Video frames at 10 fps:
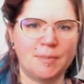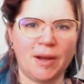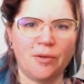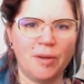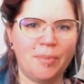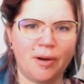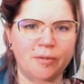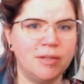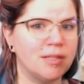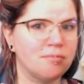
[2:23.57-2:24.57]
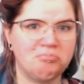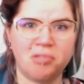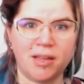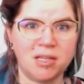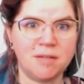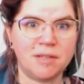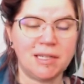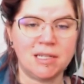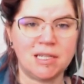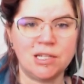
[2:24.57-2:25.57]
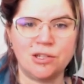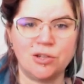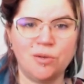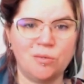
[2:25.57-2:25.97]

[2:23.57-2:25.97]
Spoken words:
spiderweb part was relatively easy to do.